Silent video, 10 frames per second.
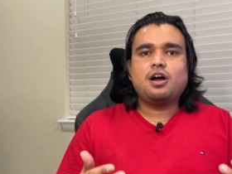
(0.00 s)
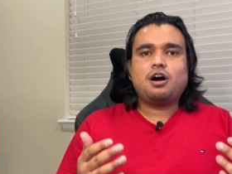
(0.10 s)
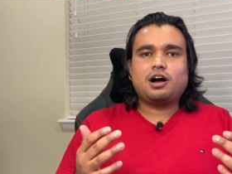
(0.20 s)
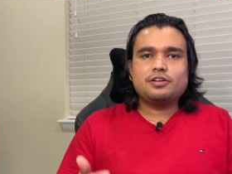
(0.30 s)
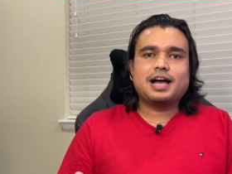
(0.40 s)

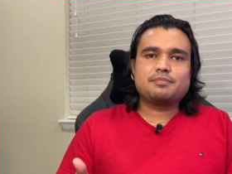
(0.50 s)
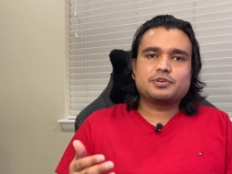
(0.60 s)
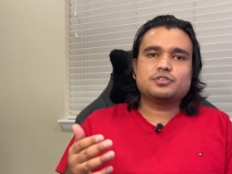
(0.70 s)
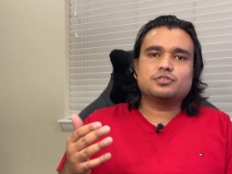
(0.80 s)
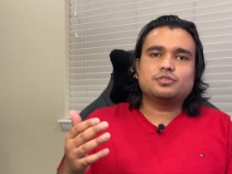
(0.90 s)
All you have to
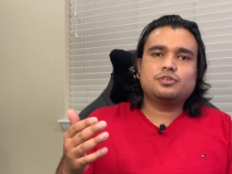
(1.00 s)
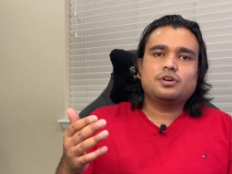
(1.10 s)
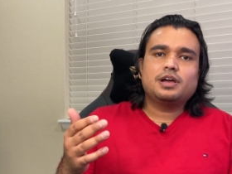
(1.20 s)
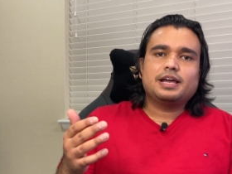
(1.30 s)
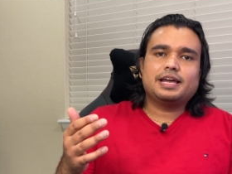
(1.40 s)
do
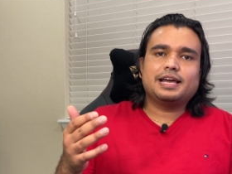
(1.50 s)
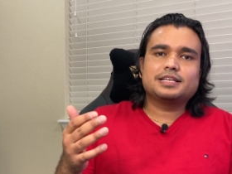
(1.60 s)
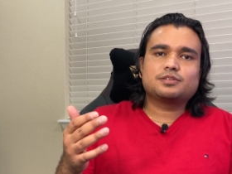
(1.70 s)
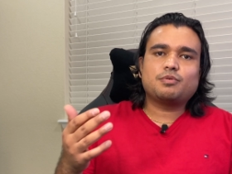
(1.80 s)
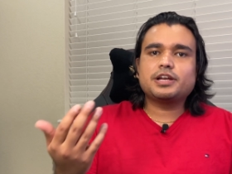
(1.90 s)

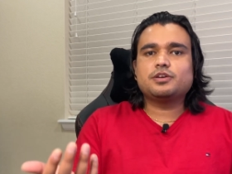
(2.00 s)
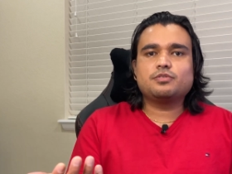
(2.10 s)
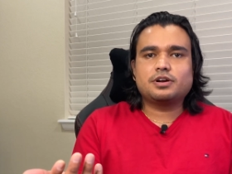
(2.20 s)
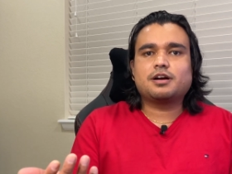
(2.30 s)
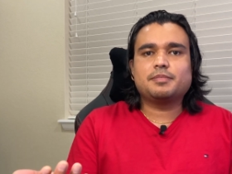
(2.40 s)
is what you would
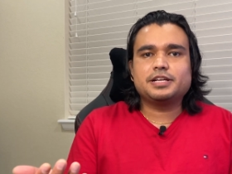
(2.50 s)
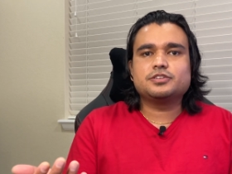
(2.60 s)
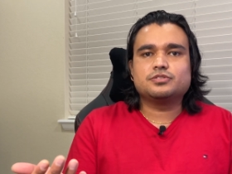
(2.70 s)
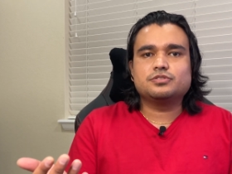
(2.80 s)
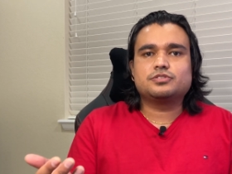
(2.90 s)
normally
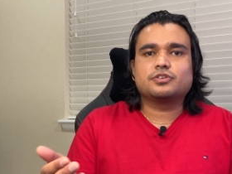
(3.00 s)
do to